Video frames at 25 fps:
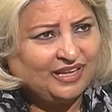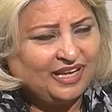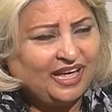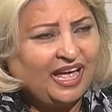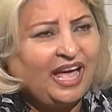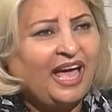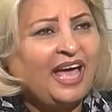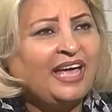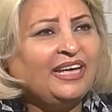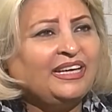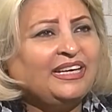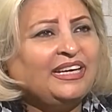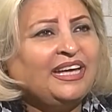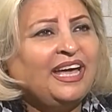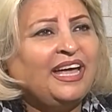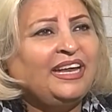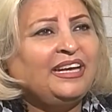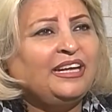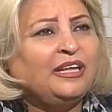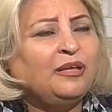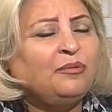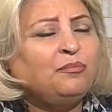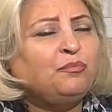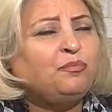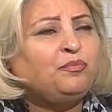I can
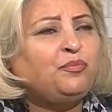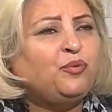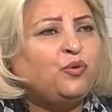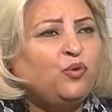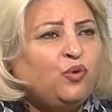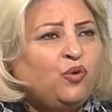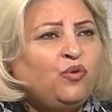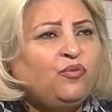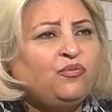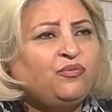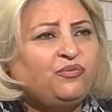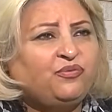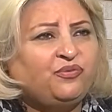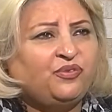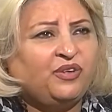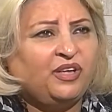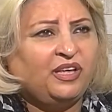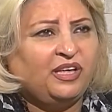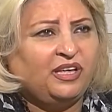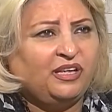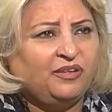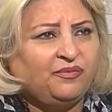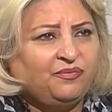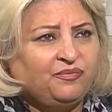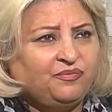improve
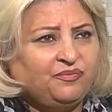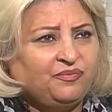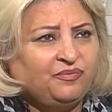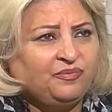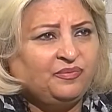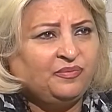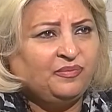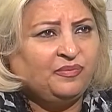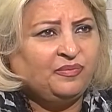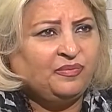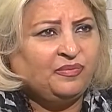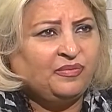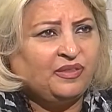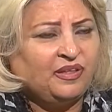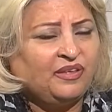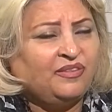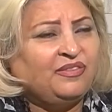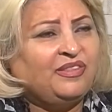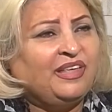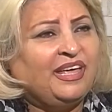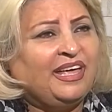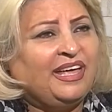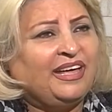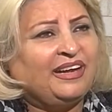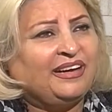
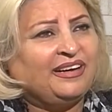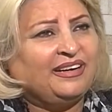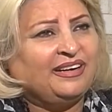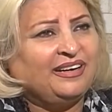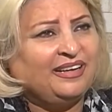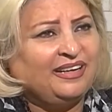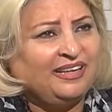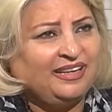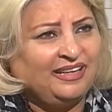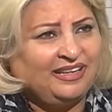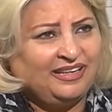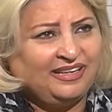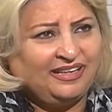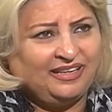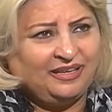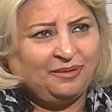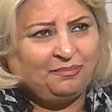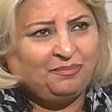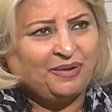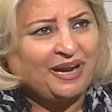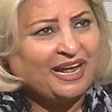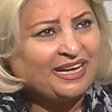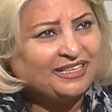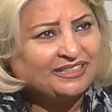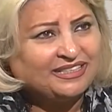their
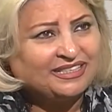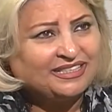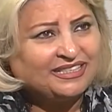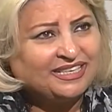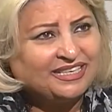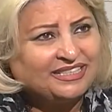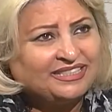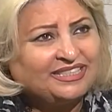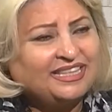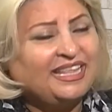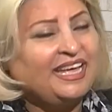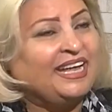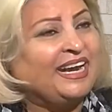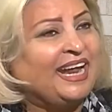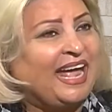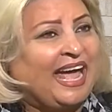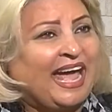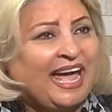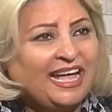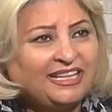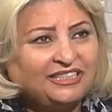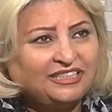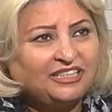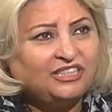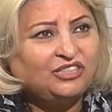practices, their
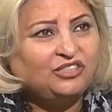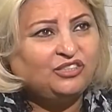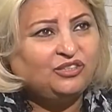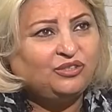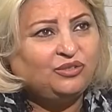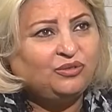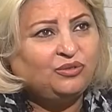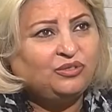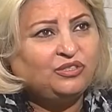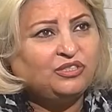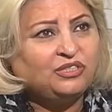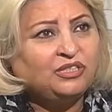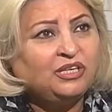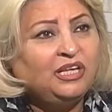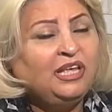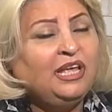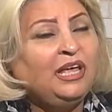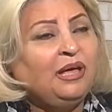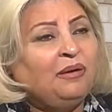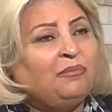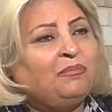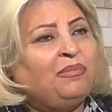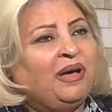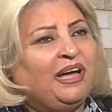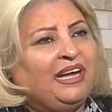attitudes,
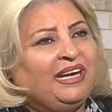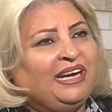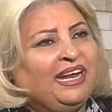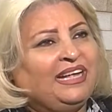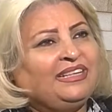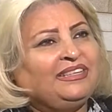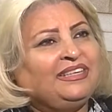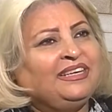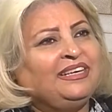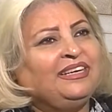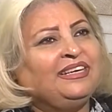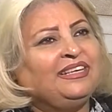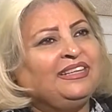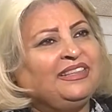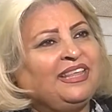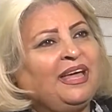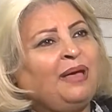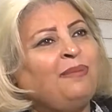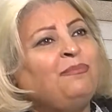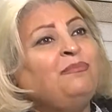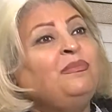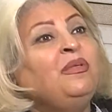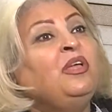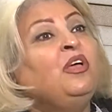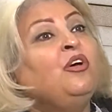by letting
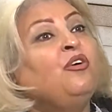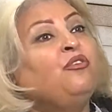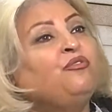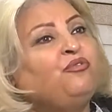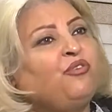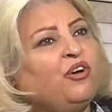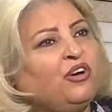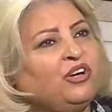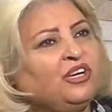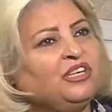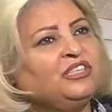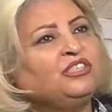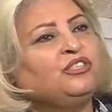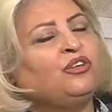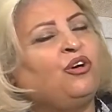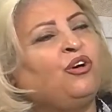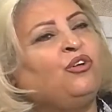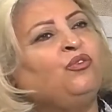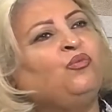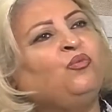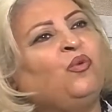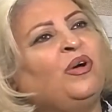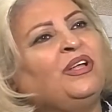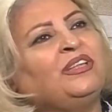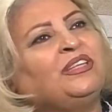them focus
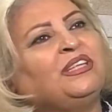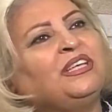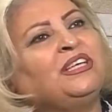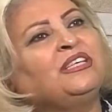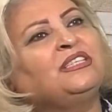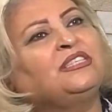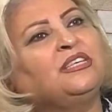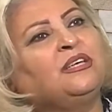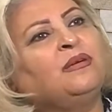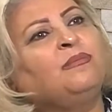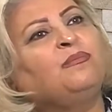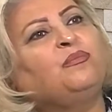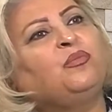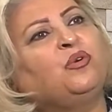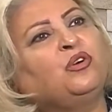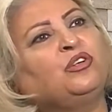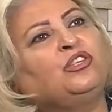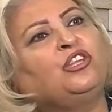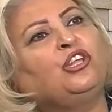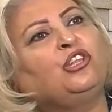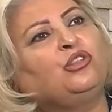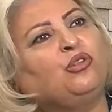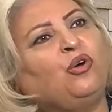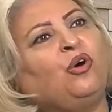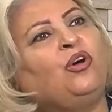on what is
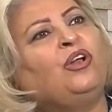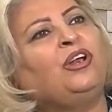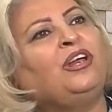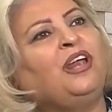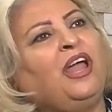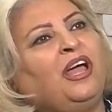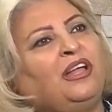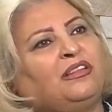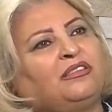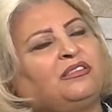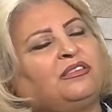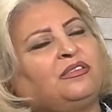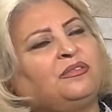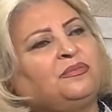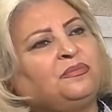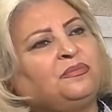important or not.